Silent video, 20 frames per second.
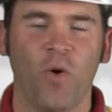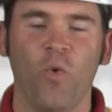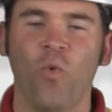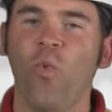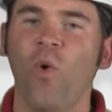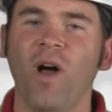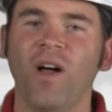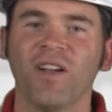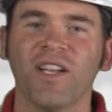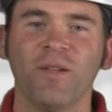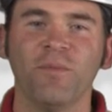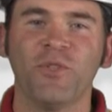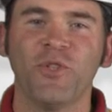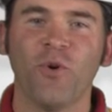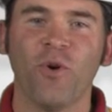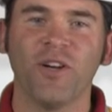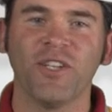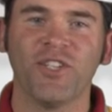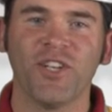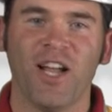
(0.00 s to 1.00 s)
Welcome
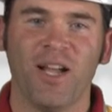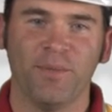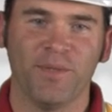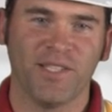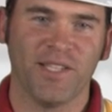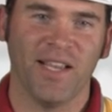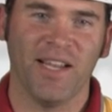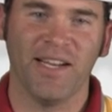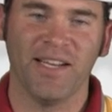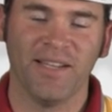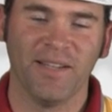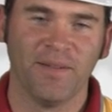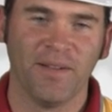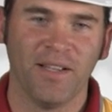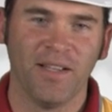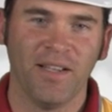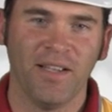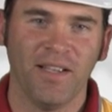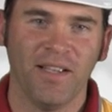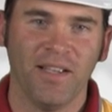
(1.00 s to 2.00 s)
to our job site.
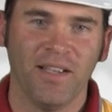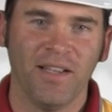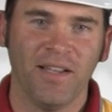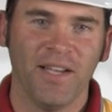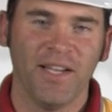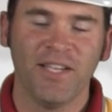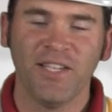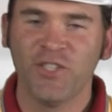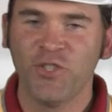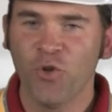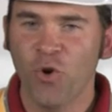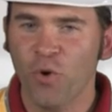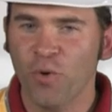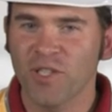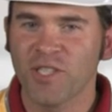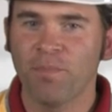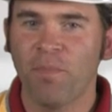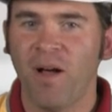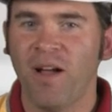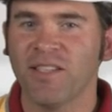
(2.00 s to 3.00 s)
It is your
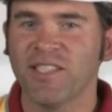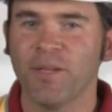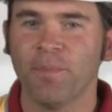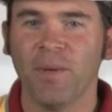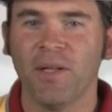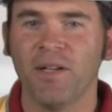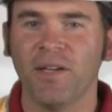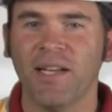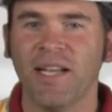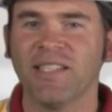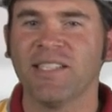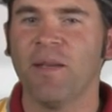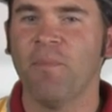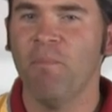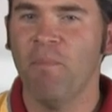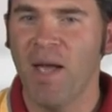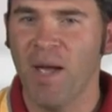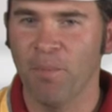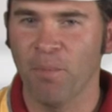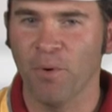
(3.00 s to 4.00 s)
responsibility as a
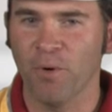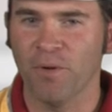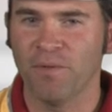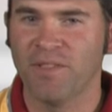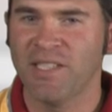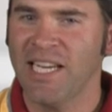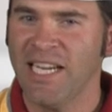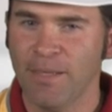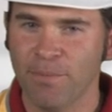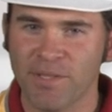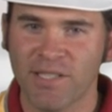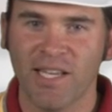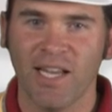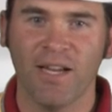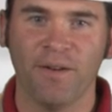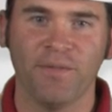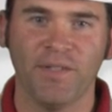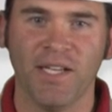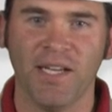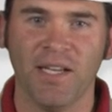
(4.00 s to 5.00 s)
member of Team
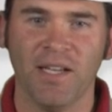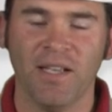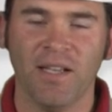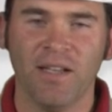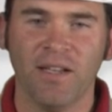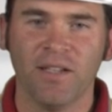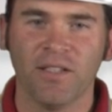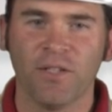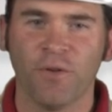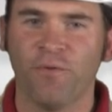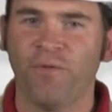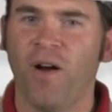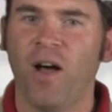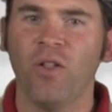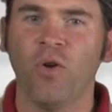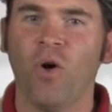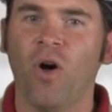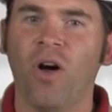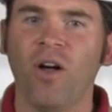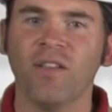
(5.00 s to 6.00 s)
Safety to
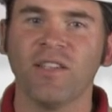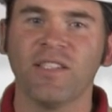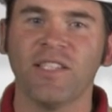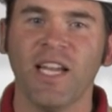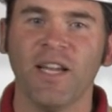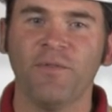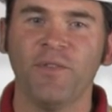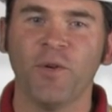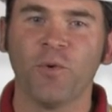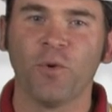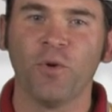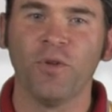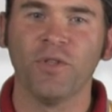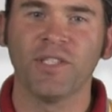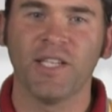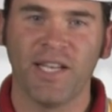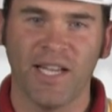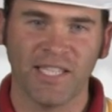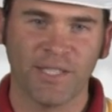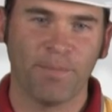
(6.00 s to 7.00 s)
follow all safety
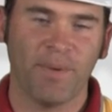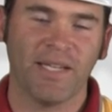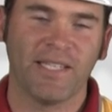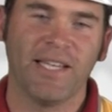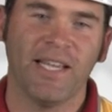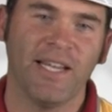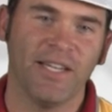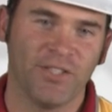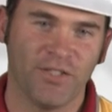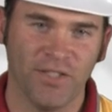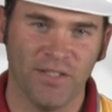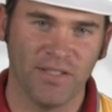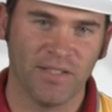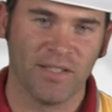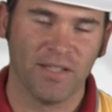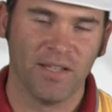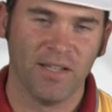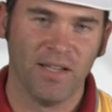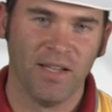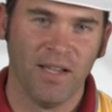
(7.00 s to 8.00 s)
rules and
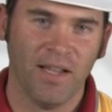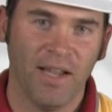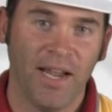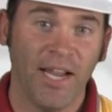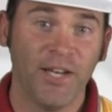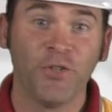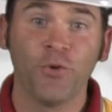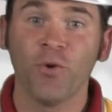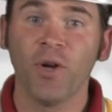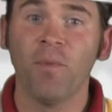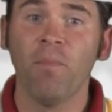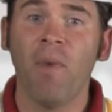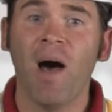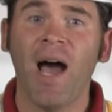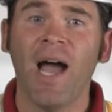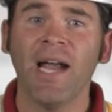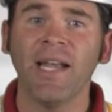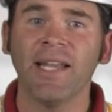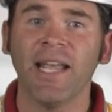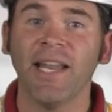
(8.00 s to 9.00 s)
expectations, and to
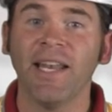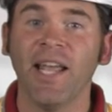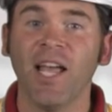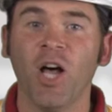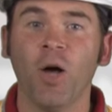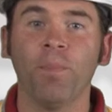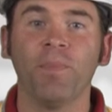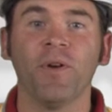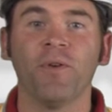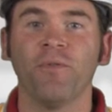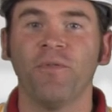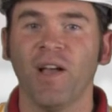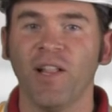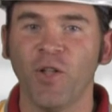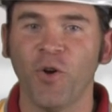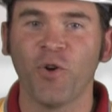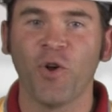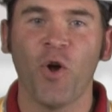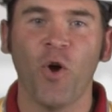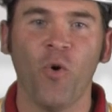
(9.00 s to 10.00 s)
remind and help your
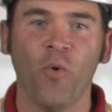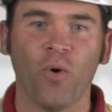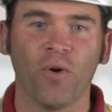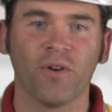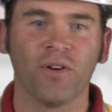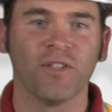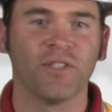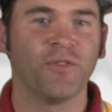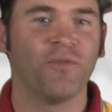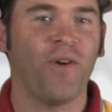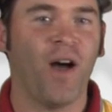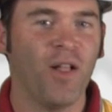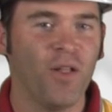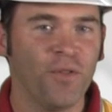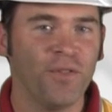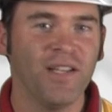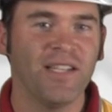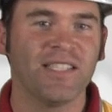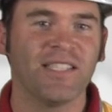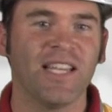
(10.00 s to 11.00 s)
fellow coworkers
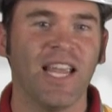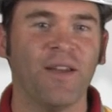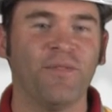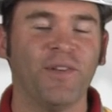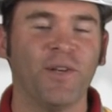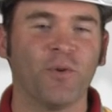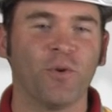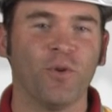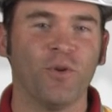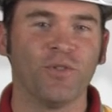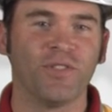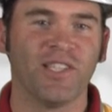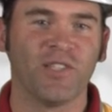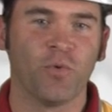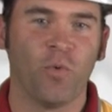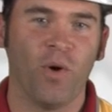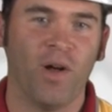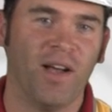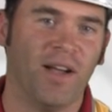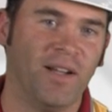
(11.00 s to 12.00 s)
follow these safety rules
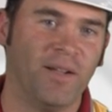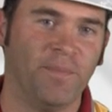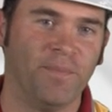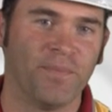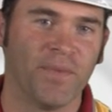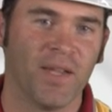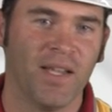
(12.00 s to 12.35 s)
as well.